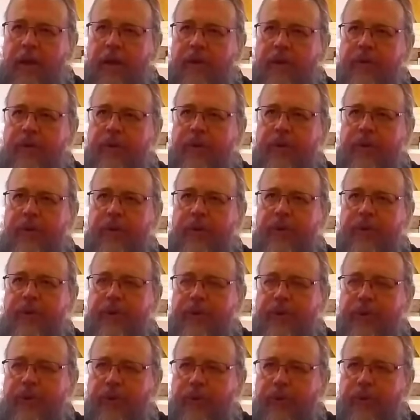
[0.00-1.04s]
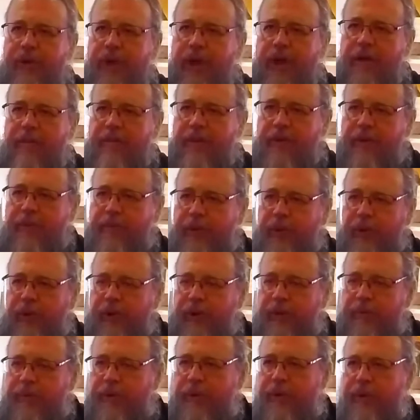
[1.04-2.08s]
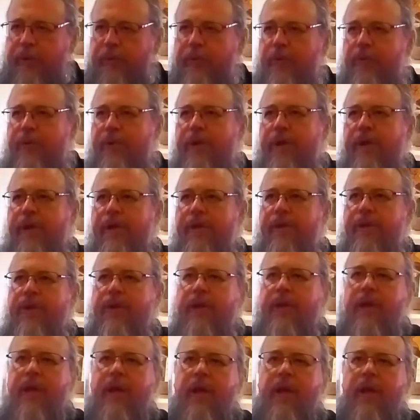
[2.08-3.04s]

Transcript: and so there's this whole time of the build-up to the Crusades.